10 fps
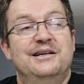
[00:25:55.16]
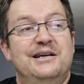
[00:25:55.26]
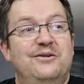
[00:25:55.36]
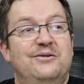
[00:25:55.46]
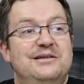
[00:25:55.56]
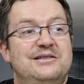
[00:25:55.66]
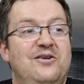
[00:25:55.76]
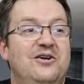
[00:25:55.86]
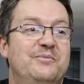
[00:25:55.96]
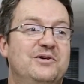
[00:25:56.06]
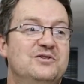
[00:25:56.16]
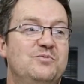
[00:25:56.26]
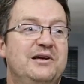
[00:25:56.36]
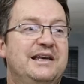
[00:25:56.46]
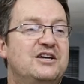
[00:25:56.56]
Now it's hard because
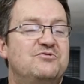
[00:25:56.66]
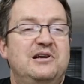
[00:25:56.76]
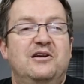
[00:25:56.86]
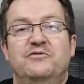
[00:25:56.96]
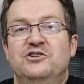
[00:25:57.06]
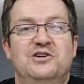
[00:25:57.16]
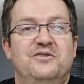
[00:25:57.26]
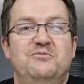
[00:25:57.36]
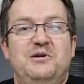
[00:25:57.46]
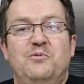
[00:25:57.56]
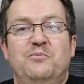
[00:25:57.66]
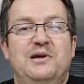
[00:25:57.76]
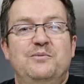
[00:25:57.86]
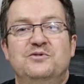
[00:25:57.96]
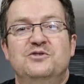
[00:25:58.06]
we naturally love each other and we want
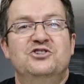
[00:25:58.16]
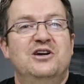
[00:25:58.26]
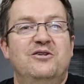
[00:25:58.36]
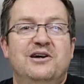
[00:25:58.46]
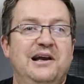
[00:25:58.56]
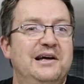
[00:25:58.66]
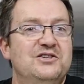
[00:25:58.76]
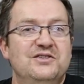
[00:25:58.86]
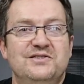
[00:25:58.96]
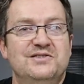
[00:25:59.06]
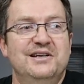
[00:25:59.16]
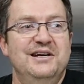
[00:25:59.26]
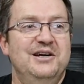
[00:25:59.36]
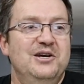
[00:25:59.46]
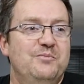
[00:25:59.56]
people to share our collections,
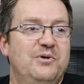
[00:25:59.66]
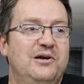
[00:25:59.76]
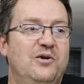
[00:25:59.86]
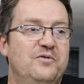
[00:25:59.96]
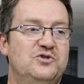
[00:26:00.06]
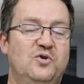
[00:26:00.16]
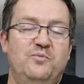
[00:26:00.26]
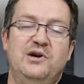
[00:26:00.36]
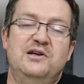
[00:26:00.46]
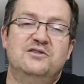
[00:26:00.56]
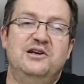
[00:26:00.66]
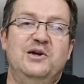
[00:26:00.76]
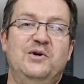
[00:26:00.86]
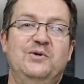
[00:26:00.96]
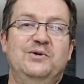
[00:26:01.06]
but a lot of the top breeders I
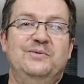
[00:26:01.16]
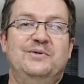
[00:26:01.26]
know